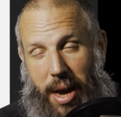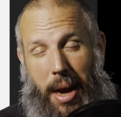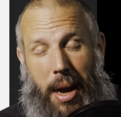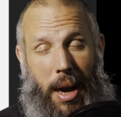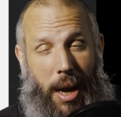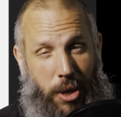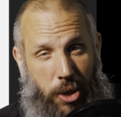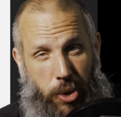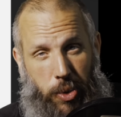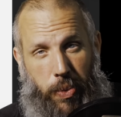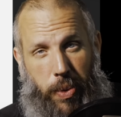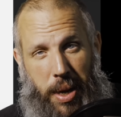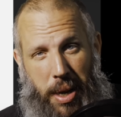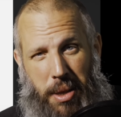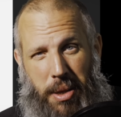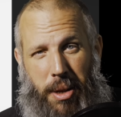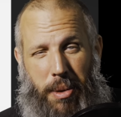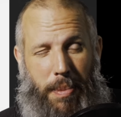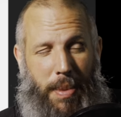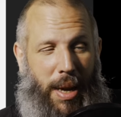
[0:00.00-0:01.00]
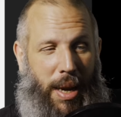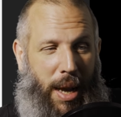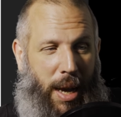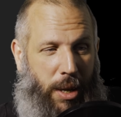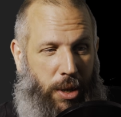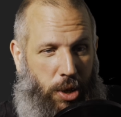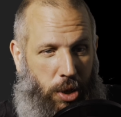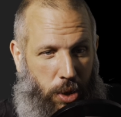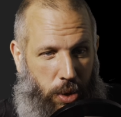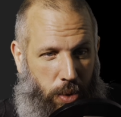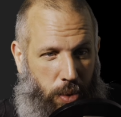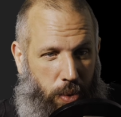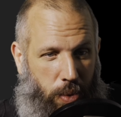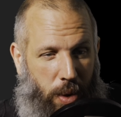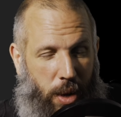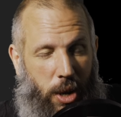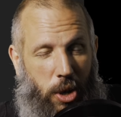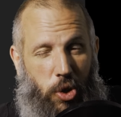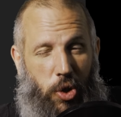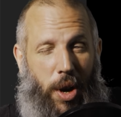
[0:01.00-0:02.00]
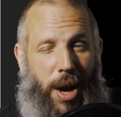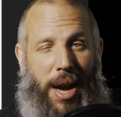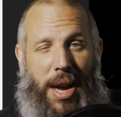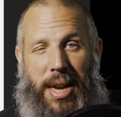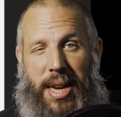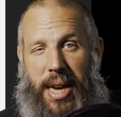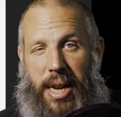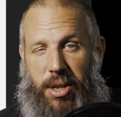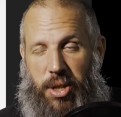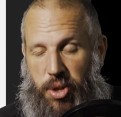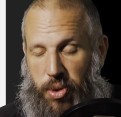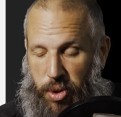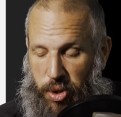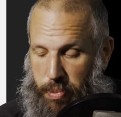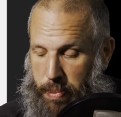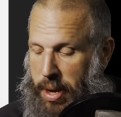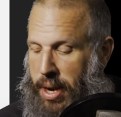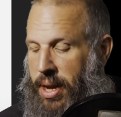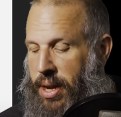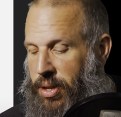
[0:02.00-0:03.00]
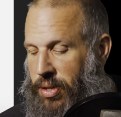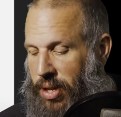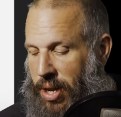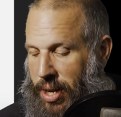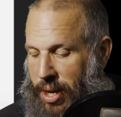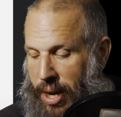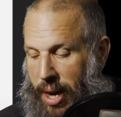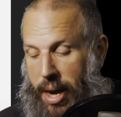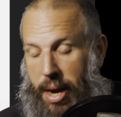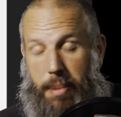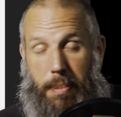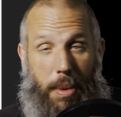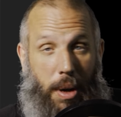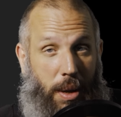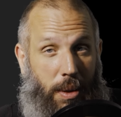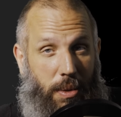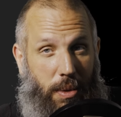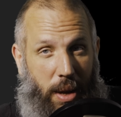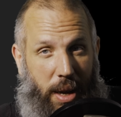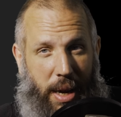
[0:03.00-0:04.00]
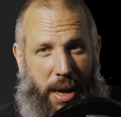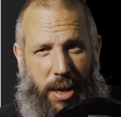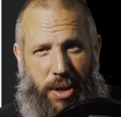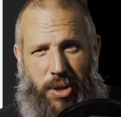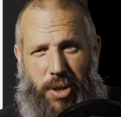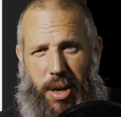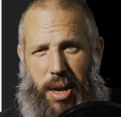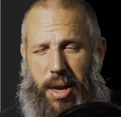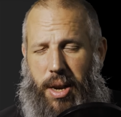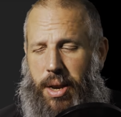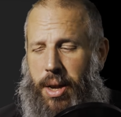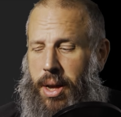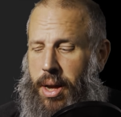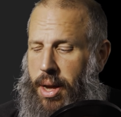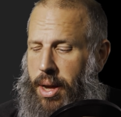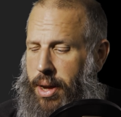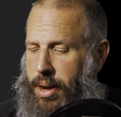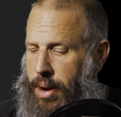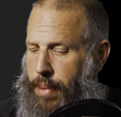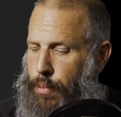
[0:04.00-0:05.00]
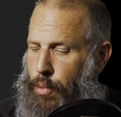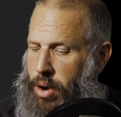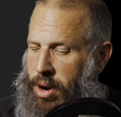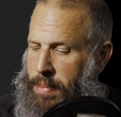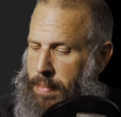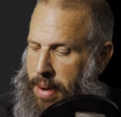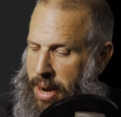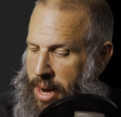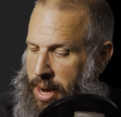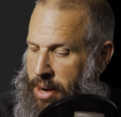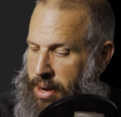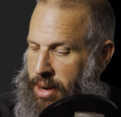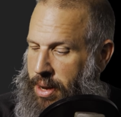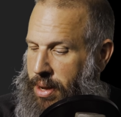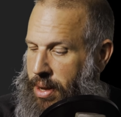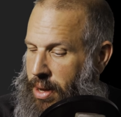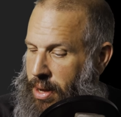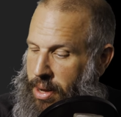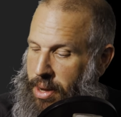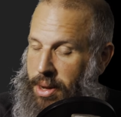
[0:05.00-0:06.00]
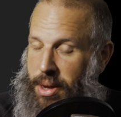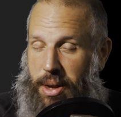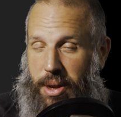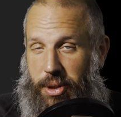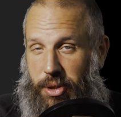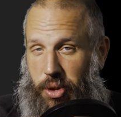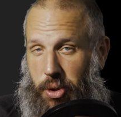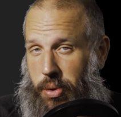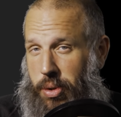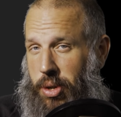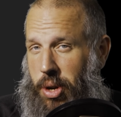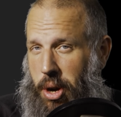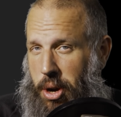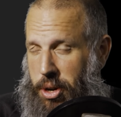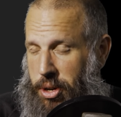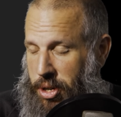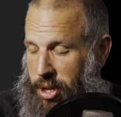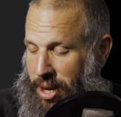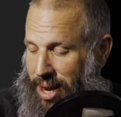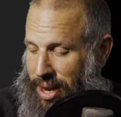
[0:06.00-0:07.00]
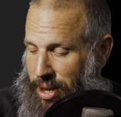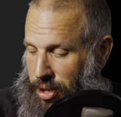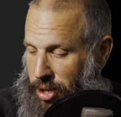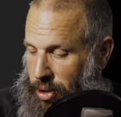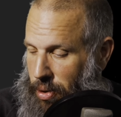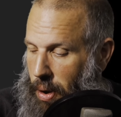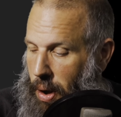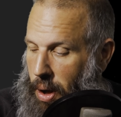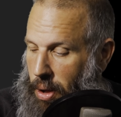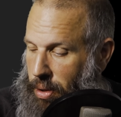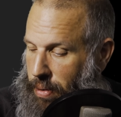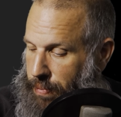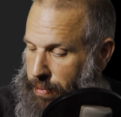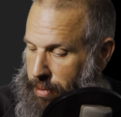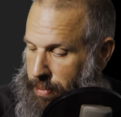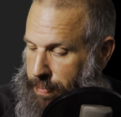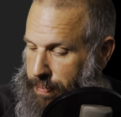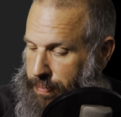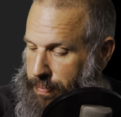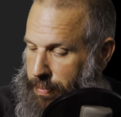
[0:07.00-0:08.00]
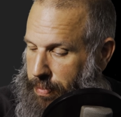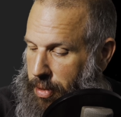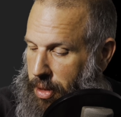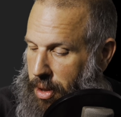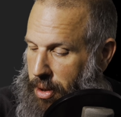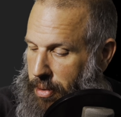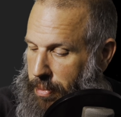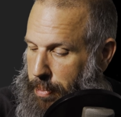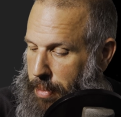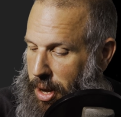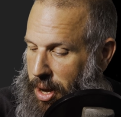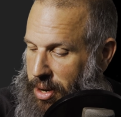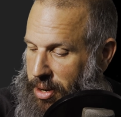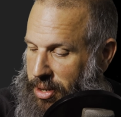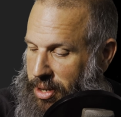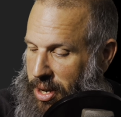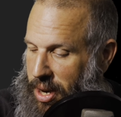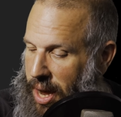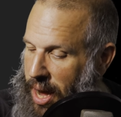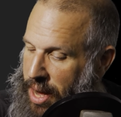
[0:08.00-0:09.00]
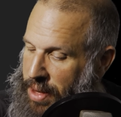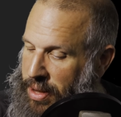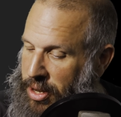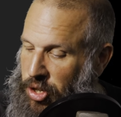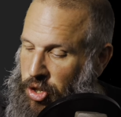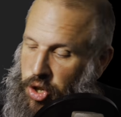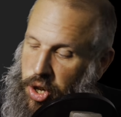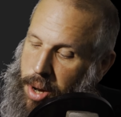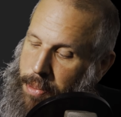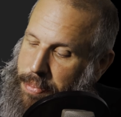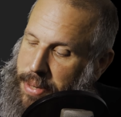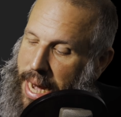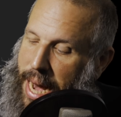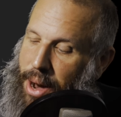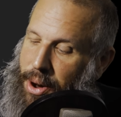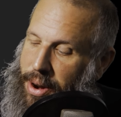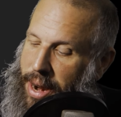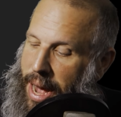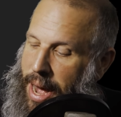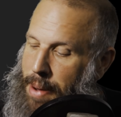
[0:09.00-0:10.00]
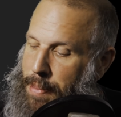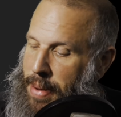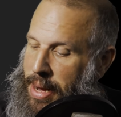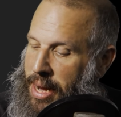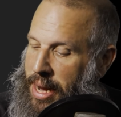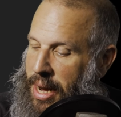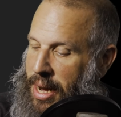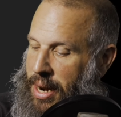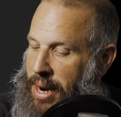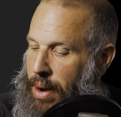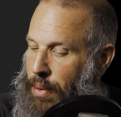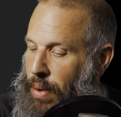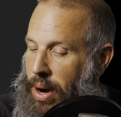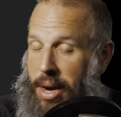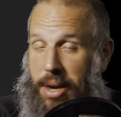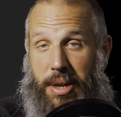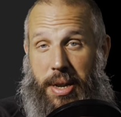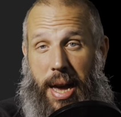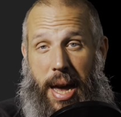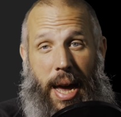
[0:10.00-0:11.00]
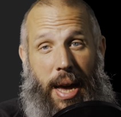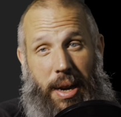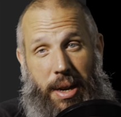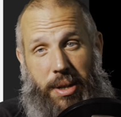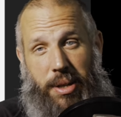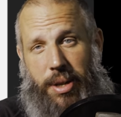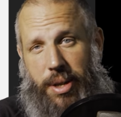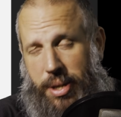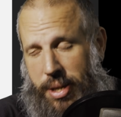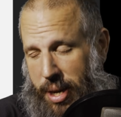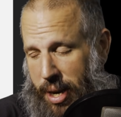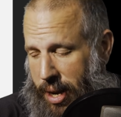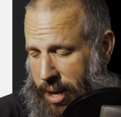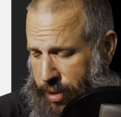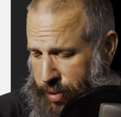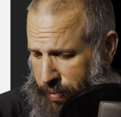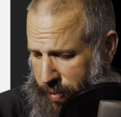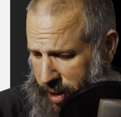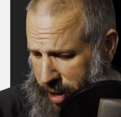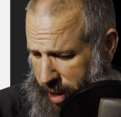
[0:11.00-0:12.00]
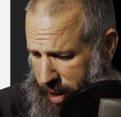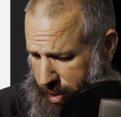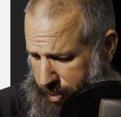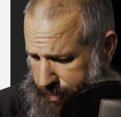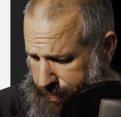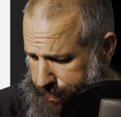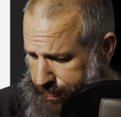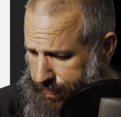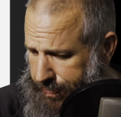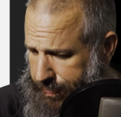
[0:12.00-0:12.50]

And I do read them and I do try and get to as many as I can. But like I said, I'm one man, so it's hard to get to all of them. But today, this jumped out at me and I wanted to add it to today's video.